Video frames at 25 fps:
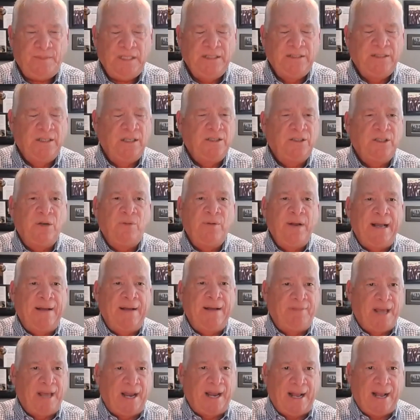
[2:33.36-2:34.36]
D- don't
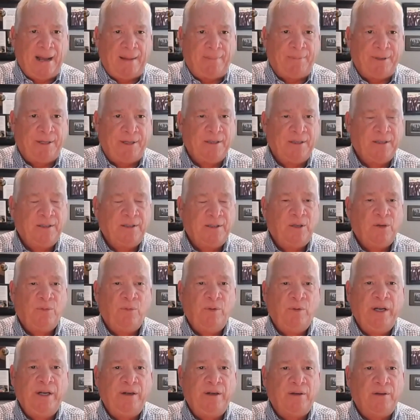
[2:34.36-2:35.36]
have that happen
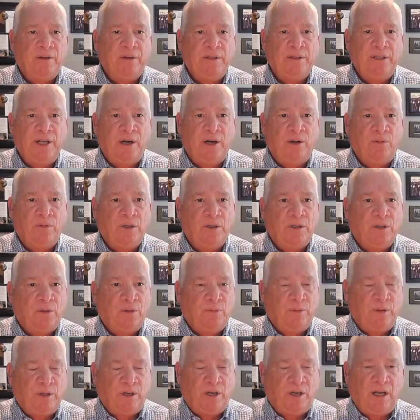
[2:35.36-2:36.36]
we you know
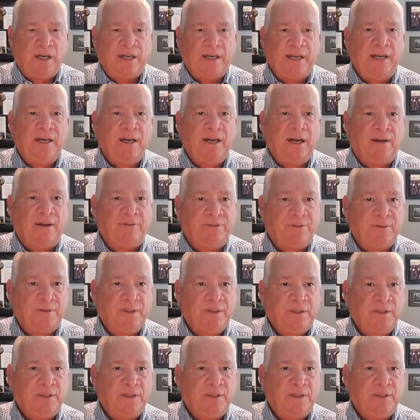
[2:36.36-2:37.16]
we're lucky enough